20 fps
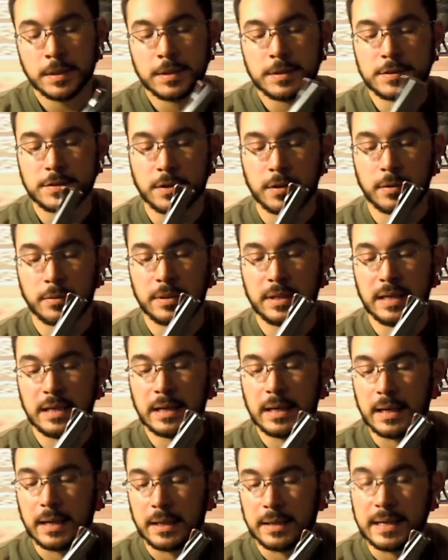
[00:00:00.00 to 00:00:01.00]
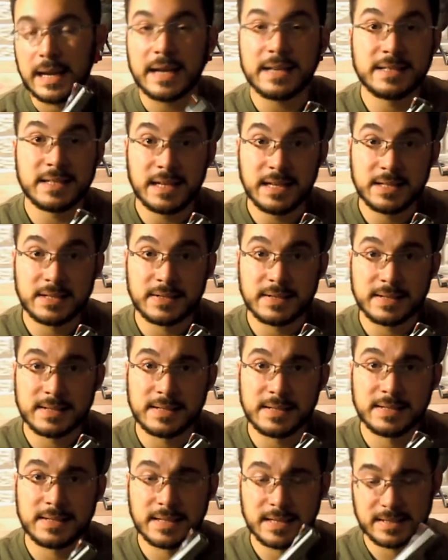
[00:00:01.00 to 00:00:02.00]
So the
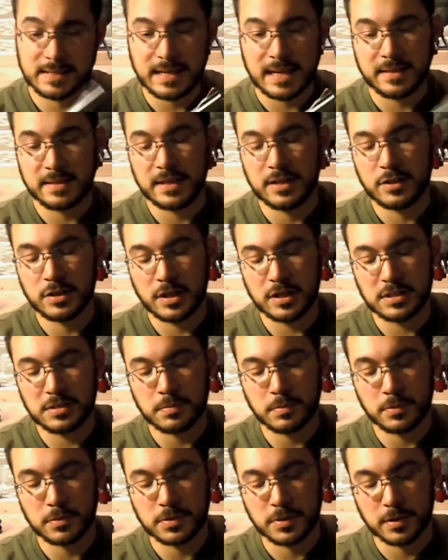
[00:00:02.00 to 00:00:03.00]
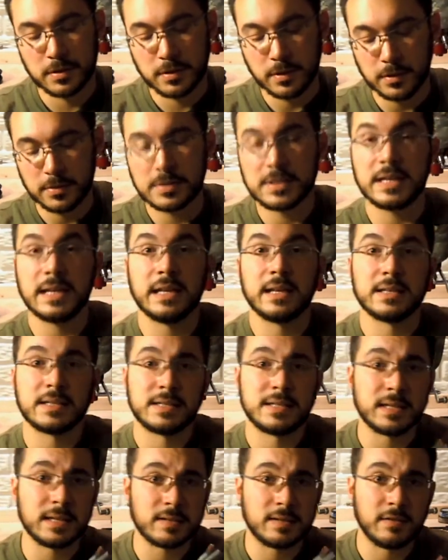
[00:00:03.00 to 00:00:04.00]
1966 had the adjustables, the 13 and
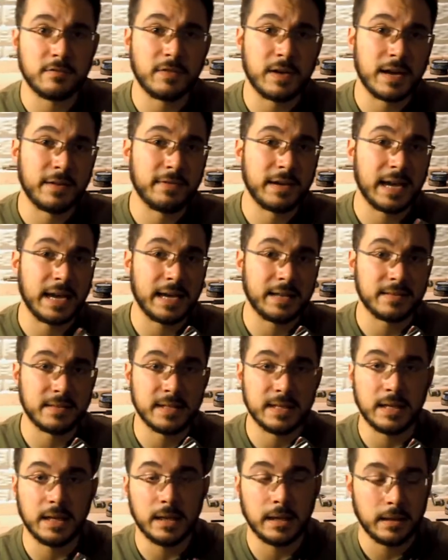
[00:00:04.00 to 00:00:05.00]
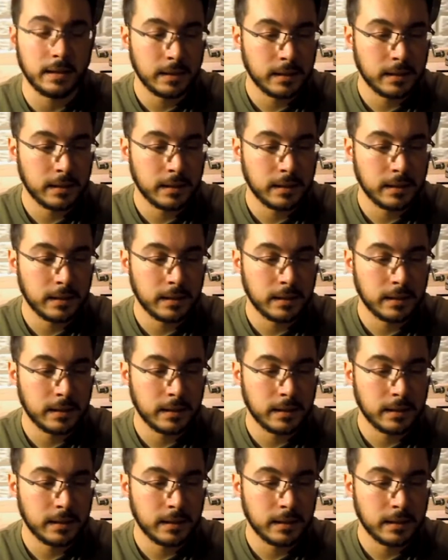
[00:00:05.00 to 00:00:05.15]
65 had the